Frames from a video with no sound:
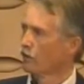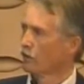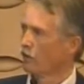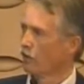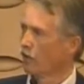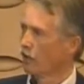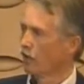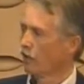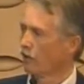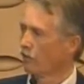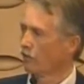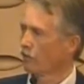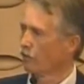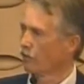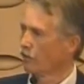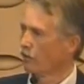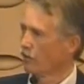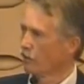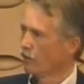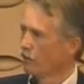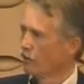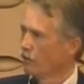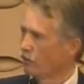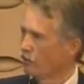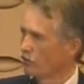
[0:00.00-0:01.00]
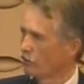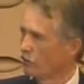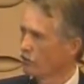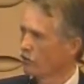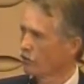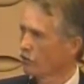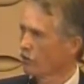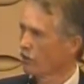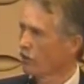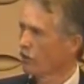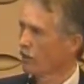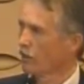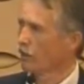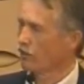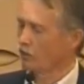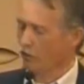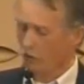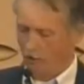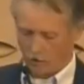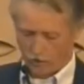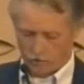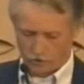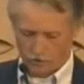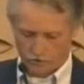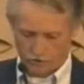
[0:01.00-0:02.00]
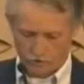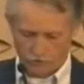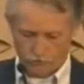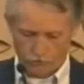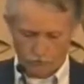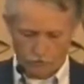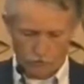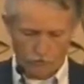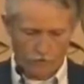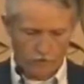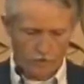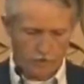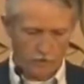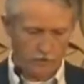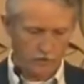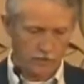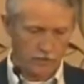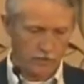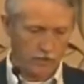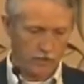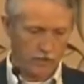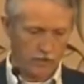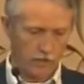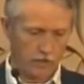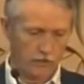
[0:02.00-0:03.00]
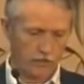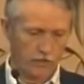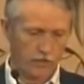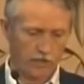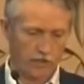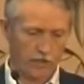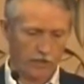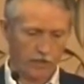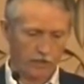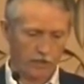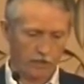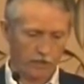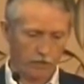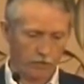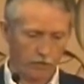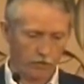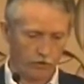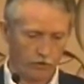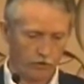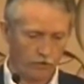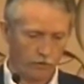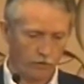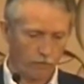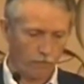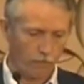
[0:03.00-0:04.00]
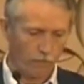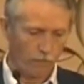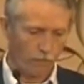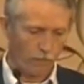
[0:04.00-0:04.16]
The turnkey cost is $4,000 a kW.